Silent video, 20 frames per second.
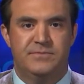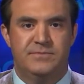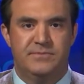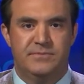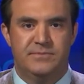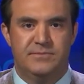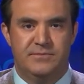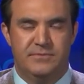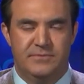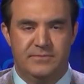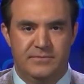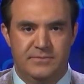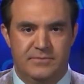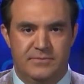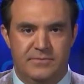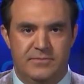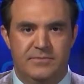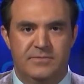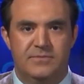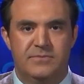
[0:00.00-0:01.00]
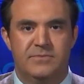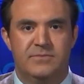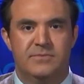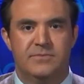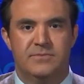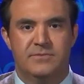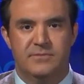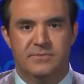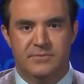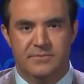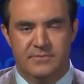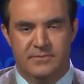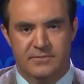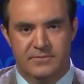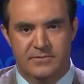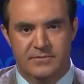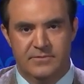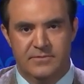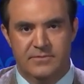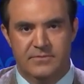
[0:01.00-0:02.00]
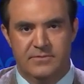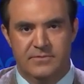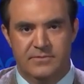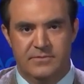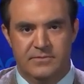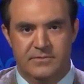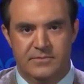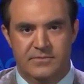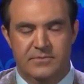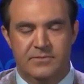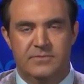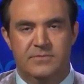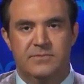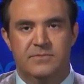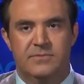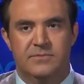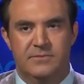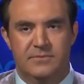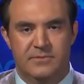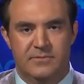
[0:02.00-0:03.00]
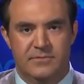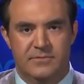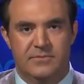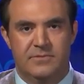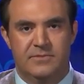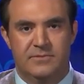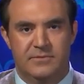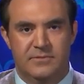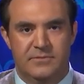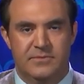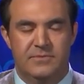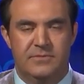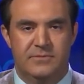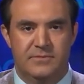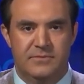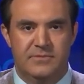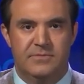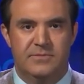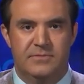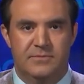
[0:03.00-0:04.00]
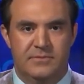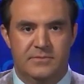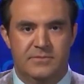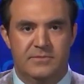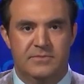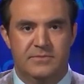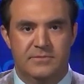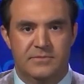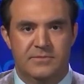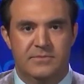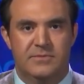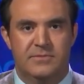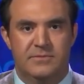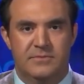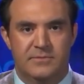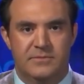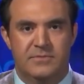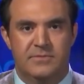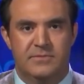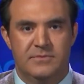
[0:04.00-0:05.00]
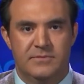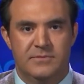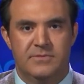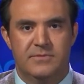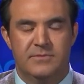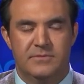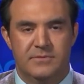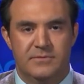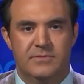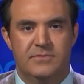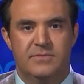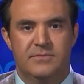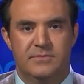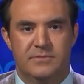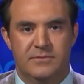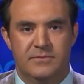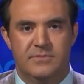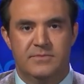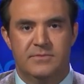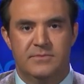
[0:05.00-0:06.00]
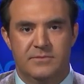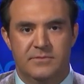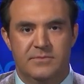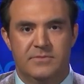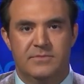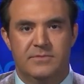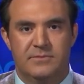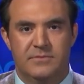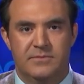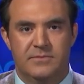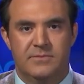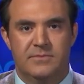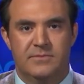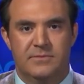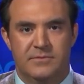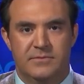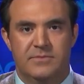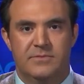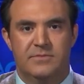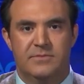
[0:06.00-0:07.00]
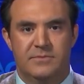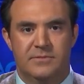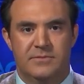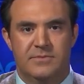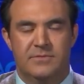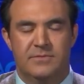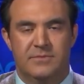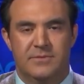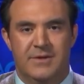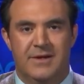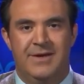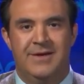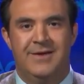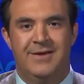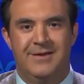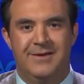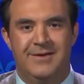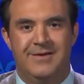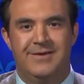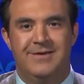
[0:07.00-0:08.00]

This person isn't speaking.